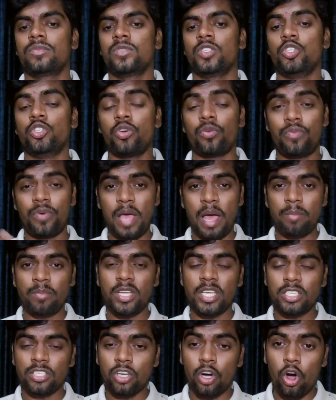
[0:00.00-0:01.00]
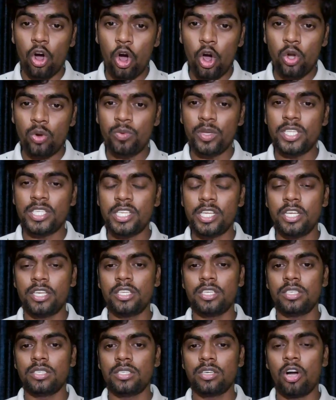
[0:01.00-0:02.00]
Your family is always
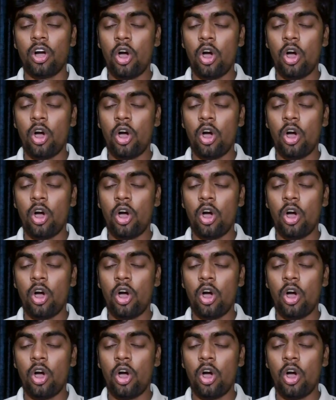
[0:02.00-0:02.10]
ready